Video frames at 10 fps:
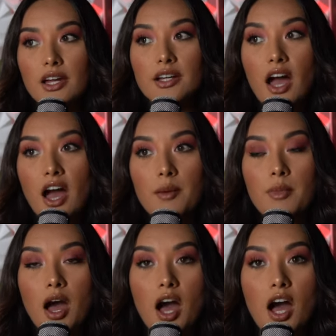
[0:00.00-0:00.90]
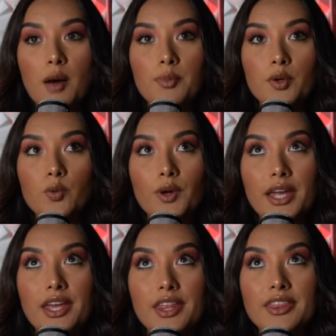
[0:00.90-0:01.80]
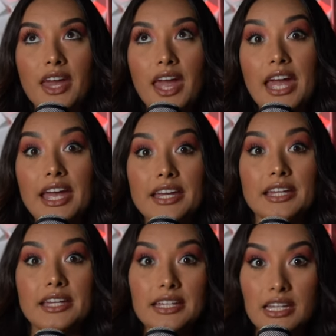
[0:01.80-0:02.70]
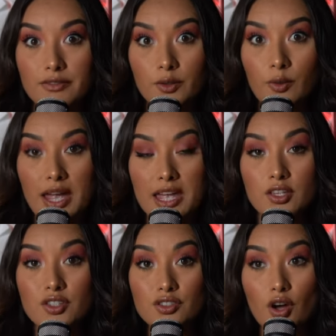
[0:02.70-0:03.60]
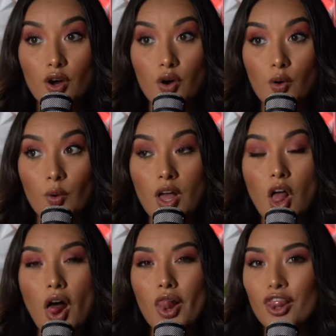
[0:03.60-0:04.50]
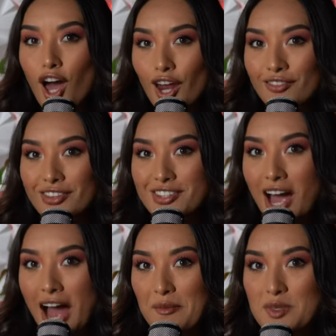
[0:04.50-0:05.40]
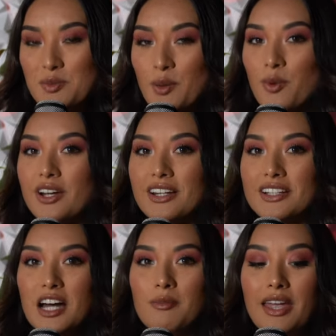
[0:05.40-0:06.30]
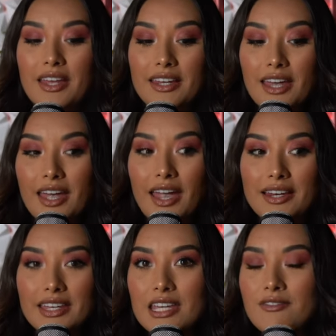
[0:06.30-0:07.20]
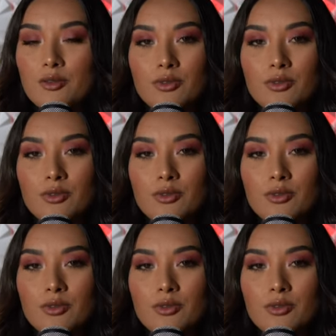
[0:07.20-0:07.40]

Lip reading: Come up with a giveaway. So a lot of the times people are going to come in, and even